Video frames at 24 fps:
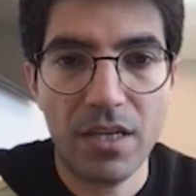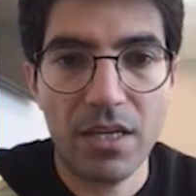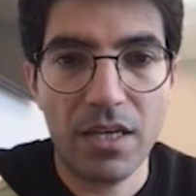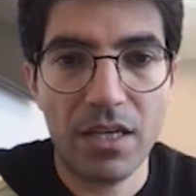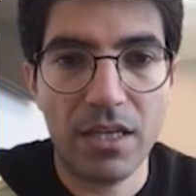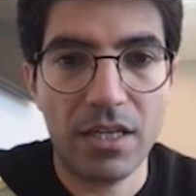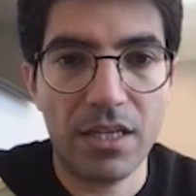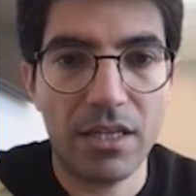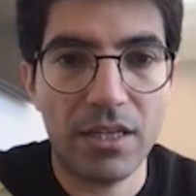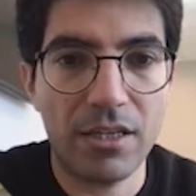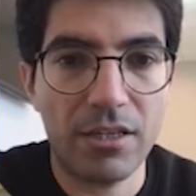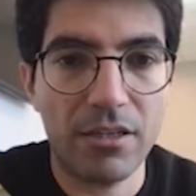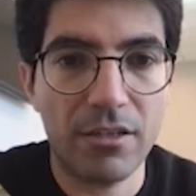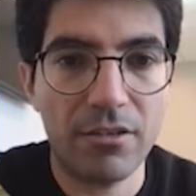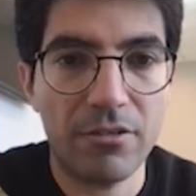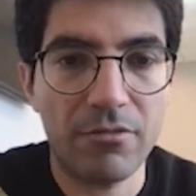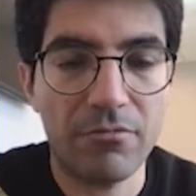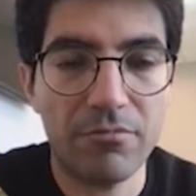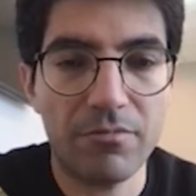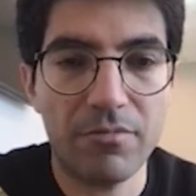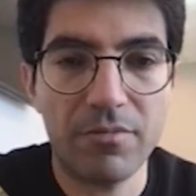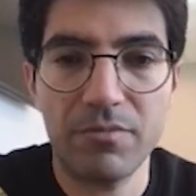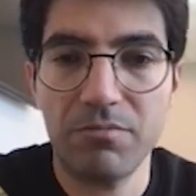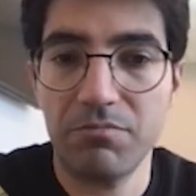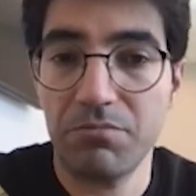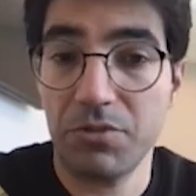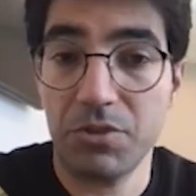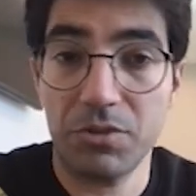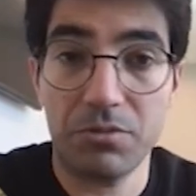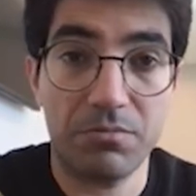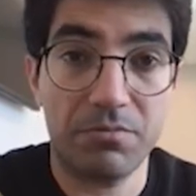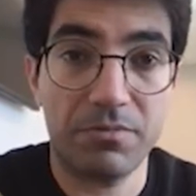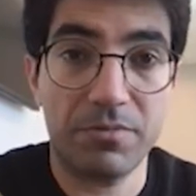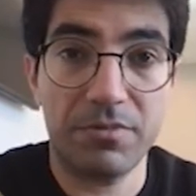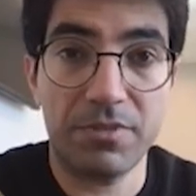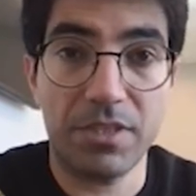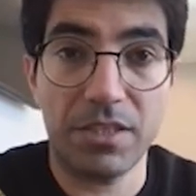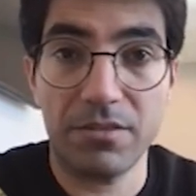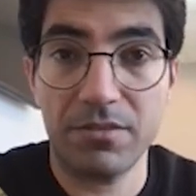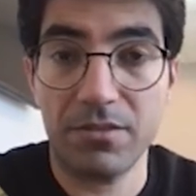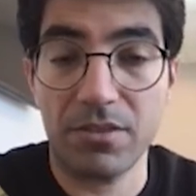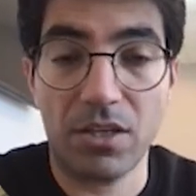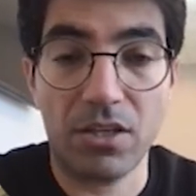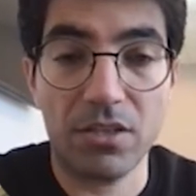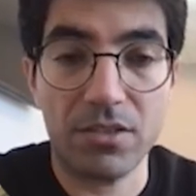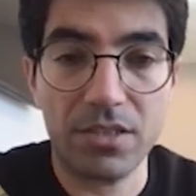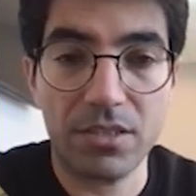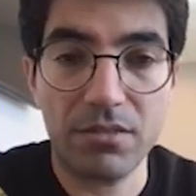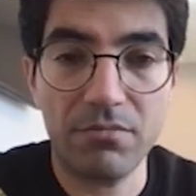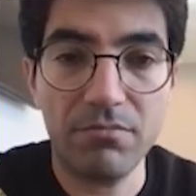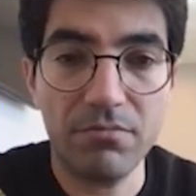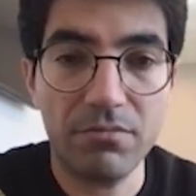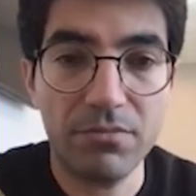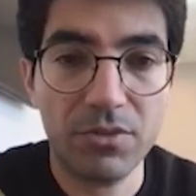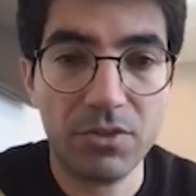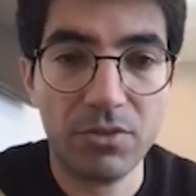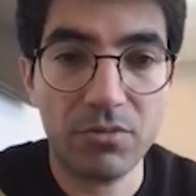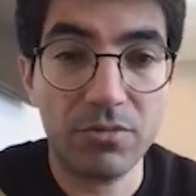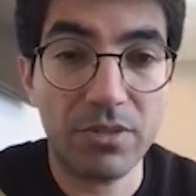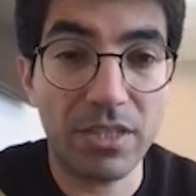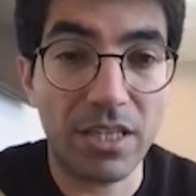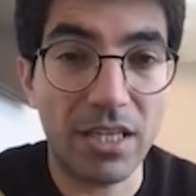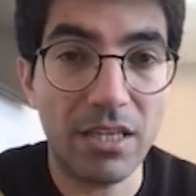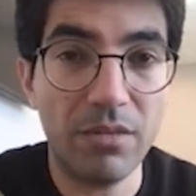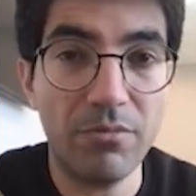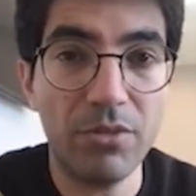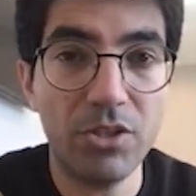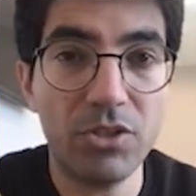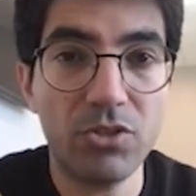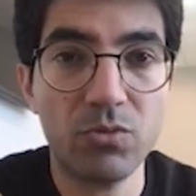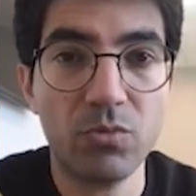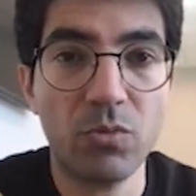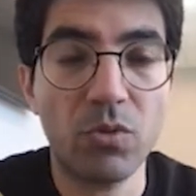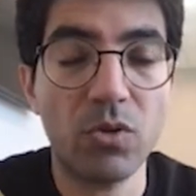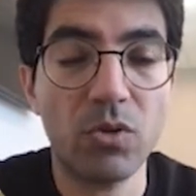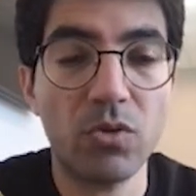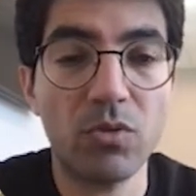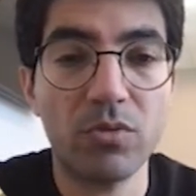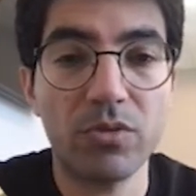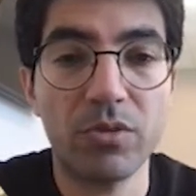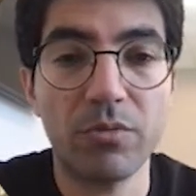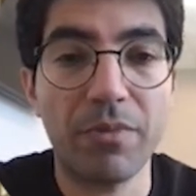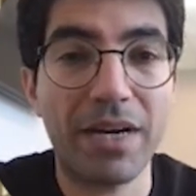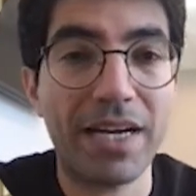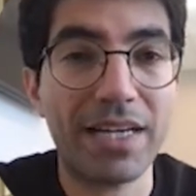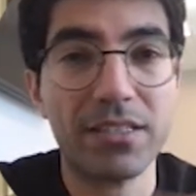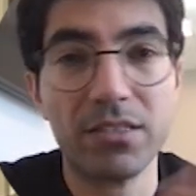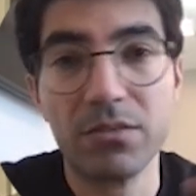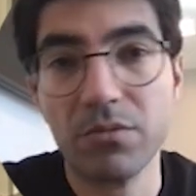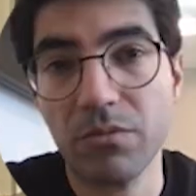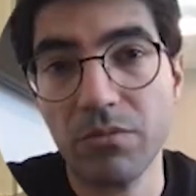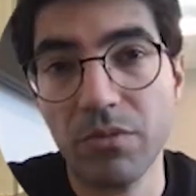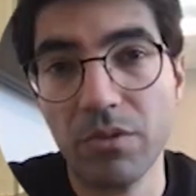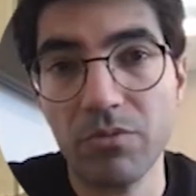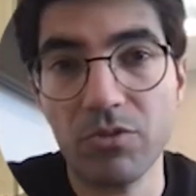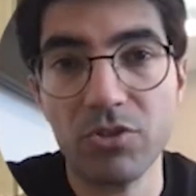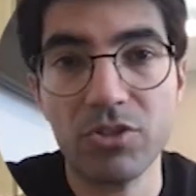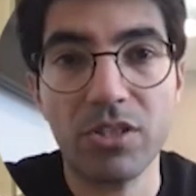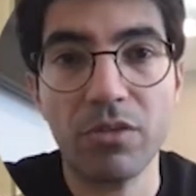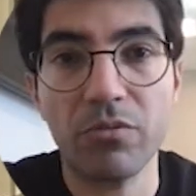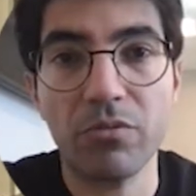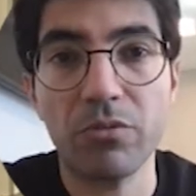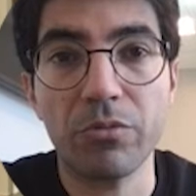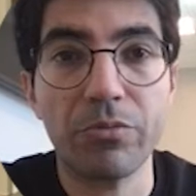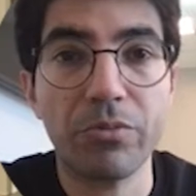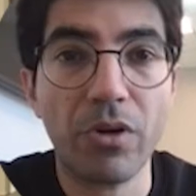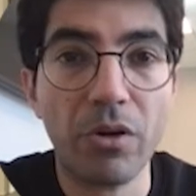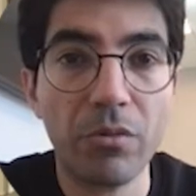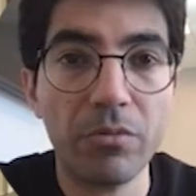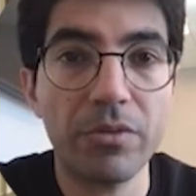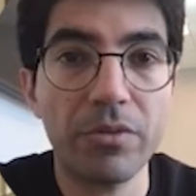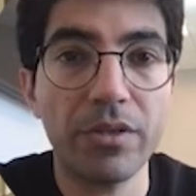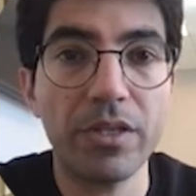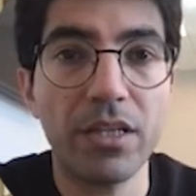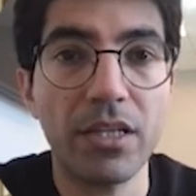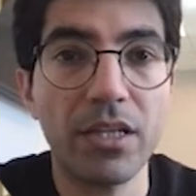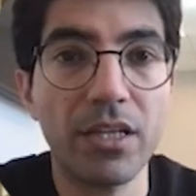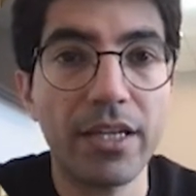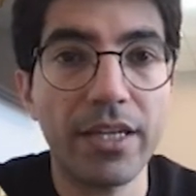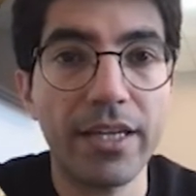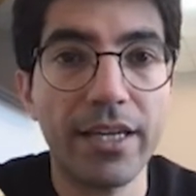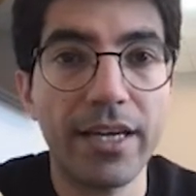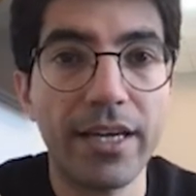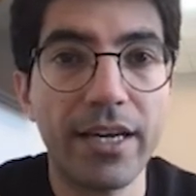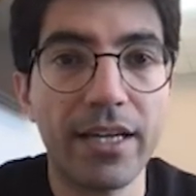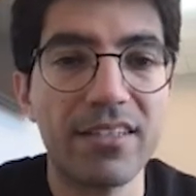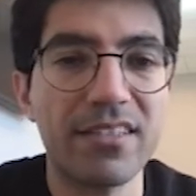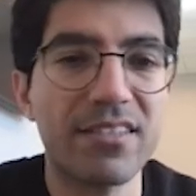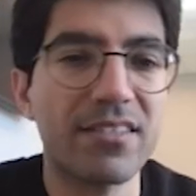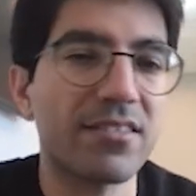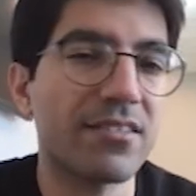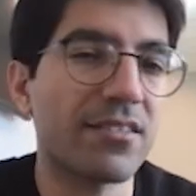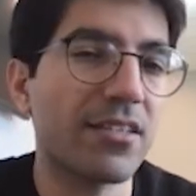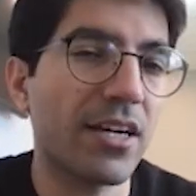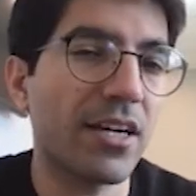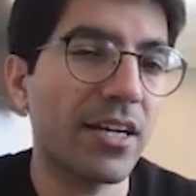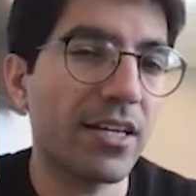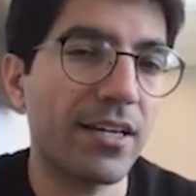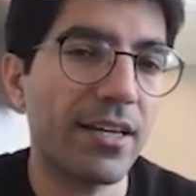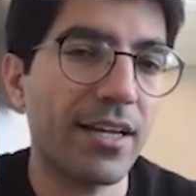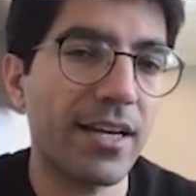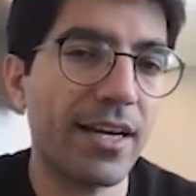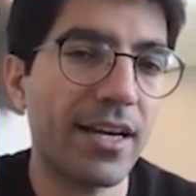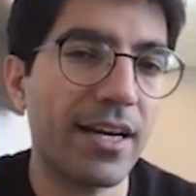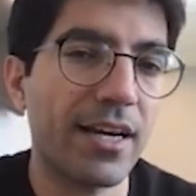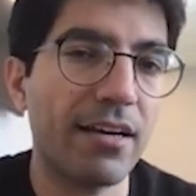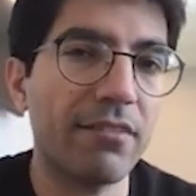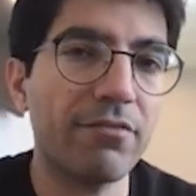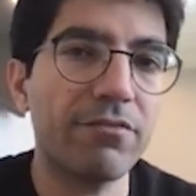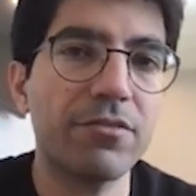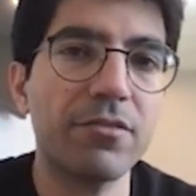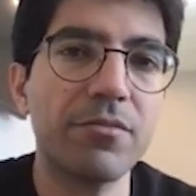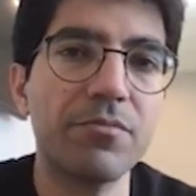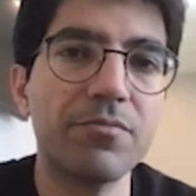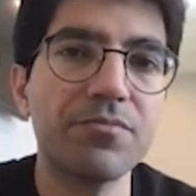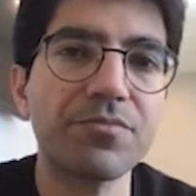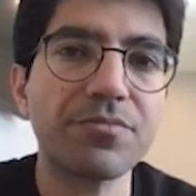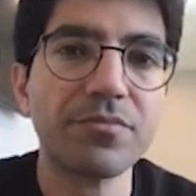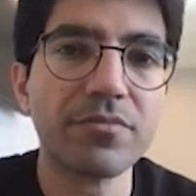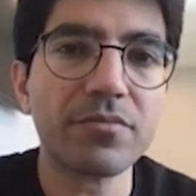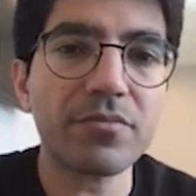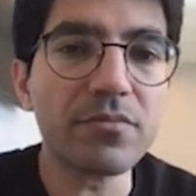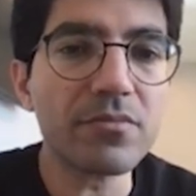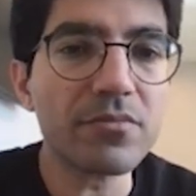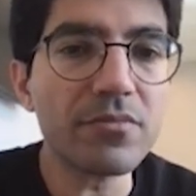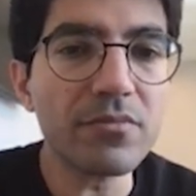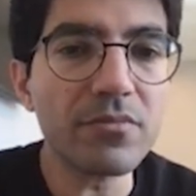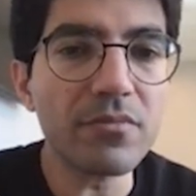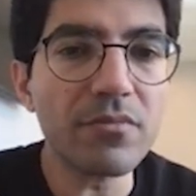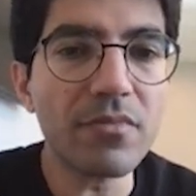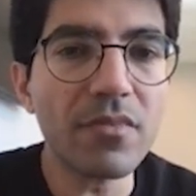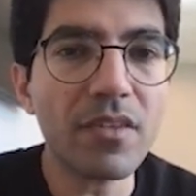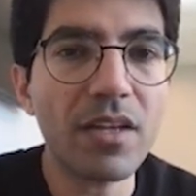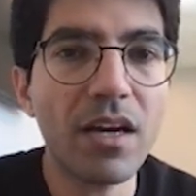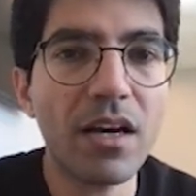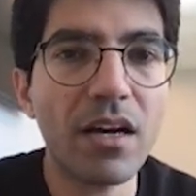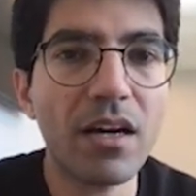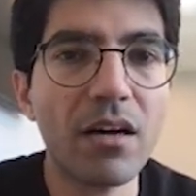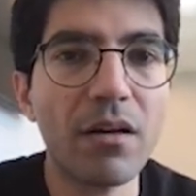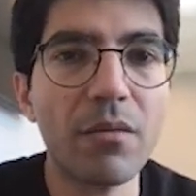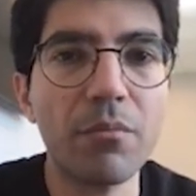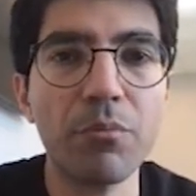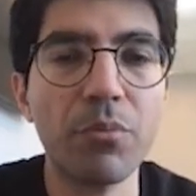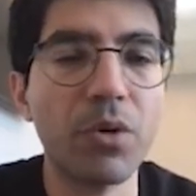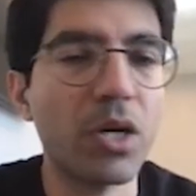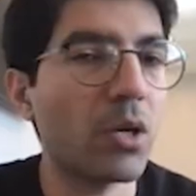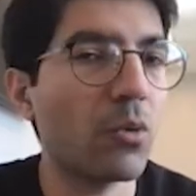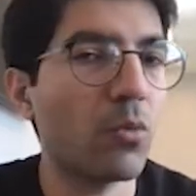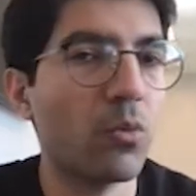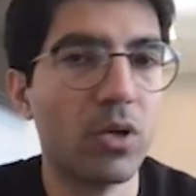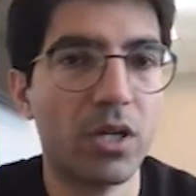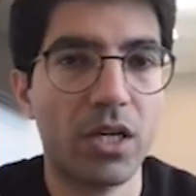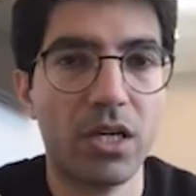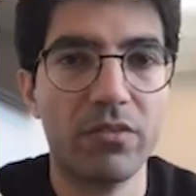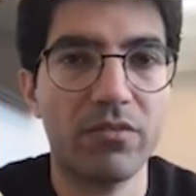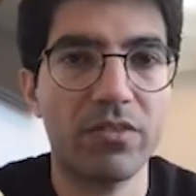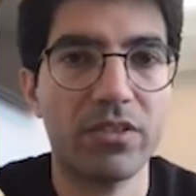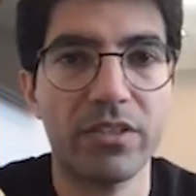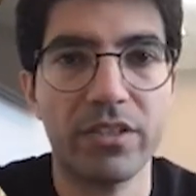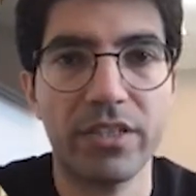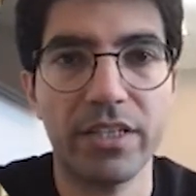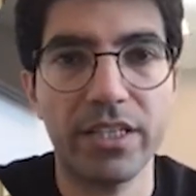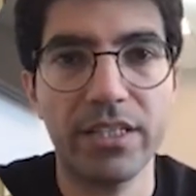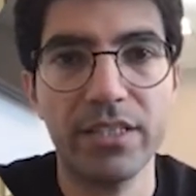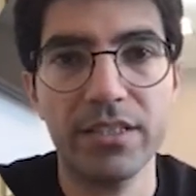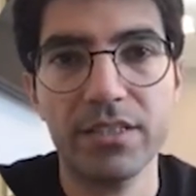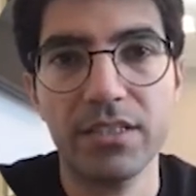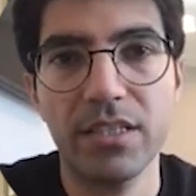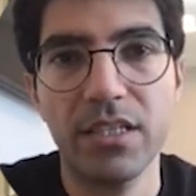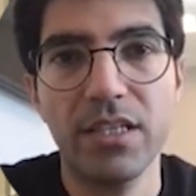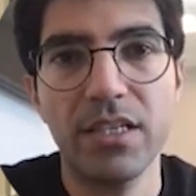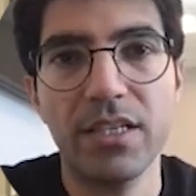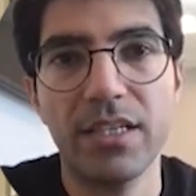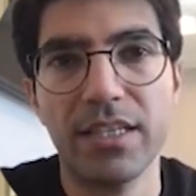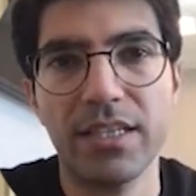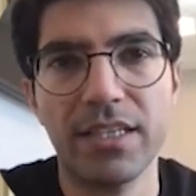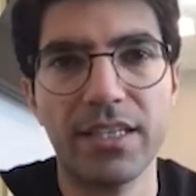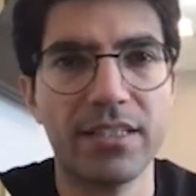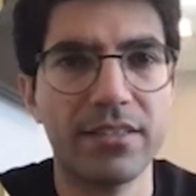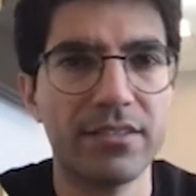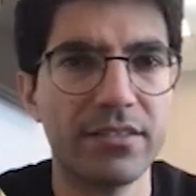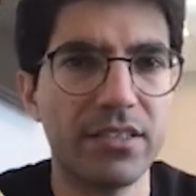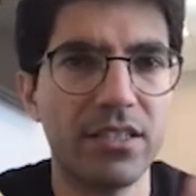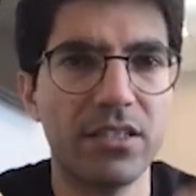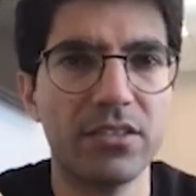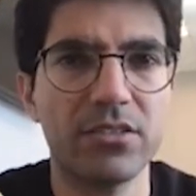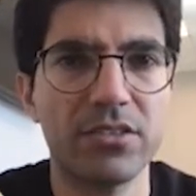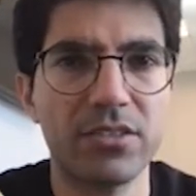So that's awesome. So the maximum image that we're probably gonna get is 9.5 by whatever it is. Again, the other